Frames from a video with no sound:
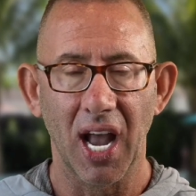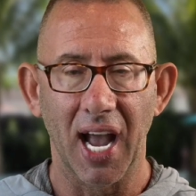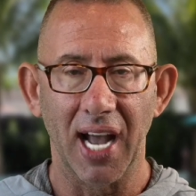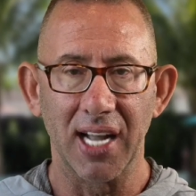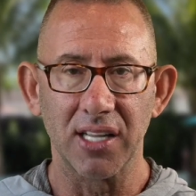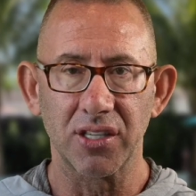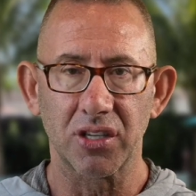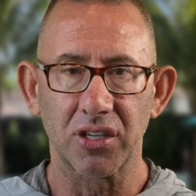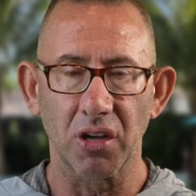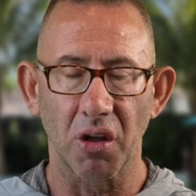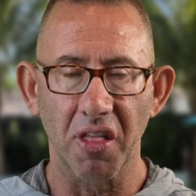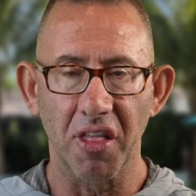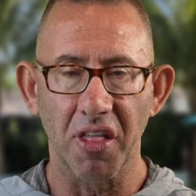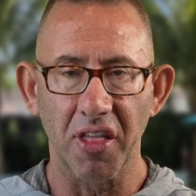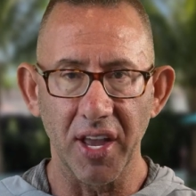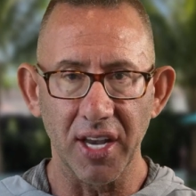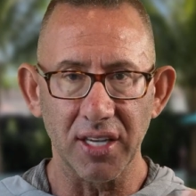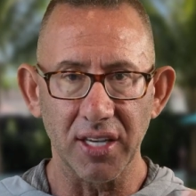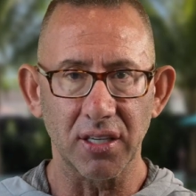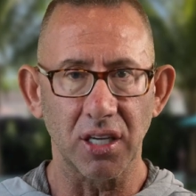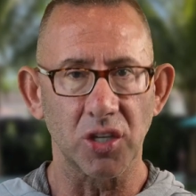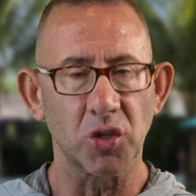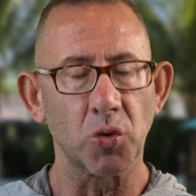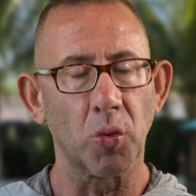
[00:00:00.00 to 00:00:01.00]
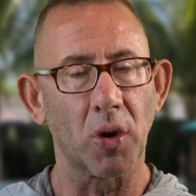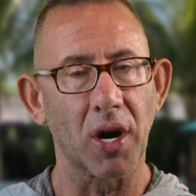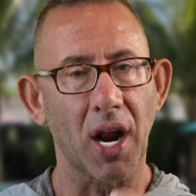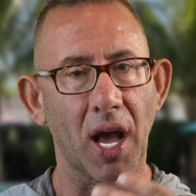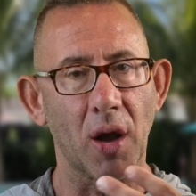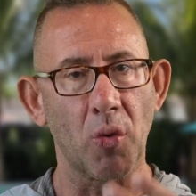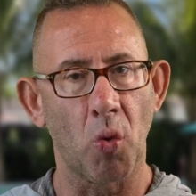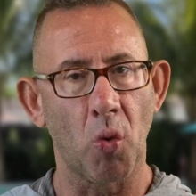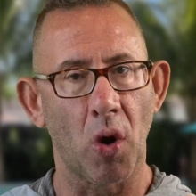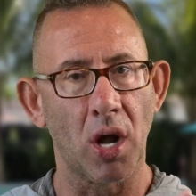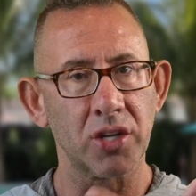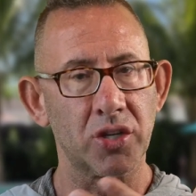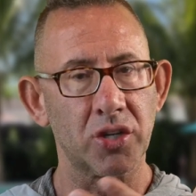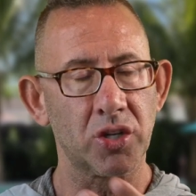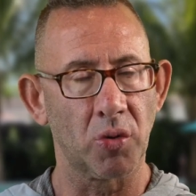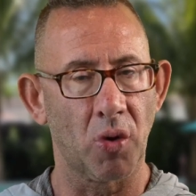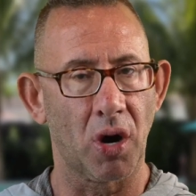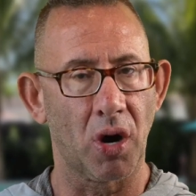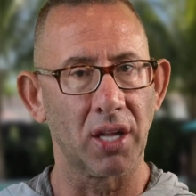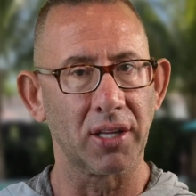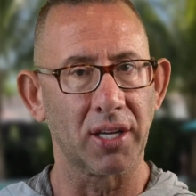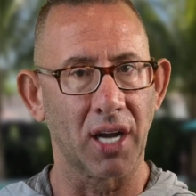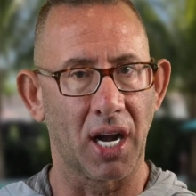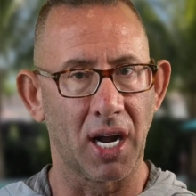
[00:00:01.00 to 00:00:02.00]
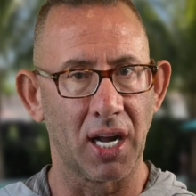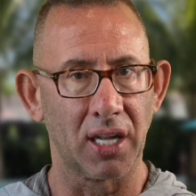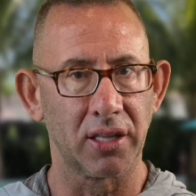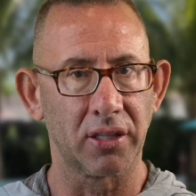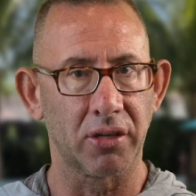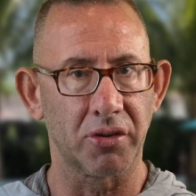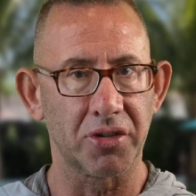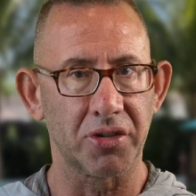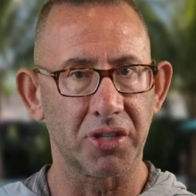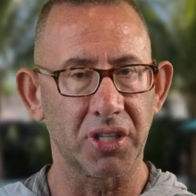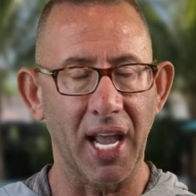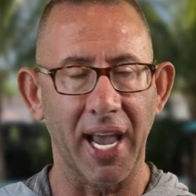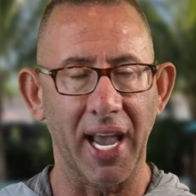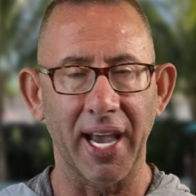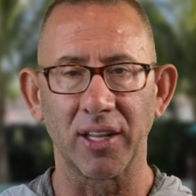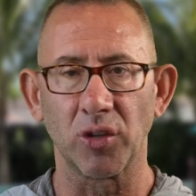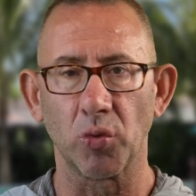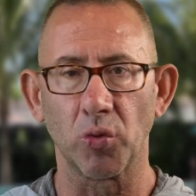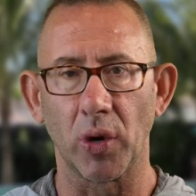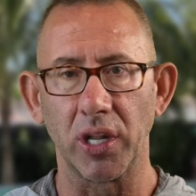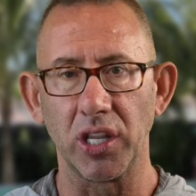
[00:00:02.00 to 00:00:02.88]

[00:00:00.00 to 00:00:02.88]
And so this is what I want you all to understand.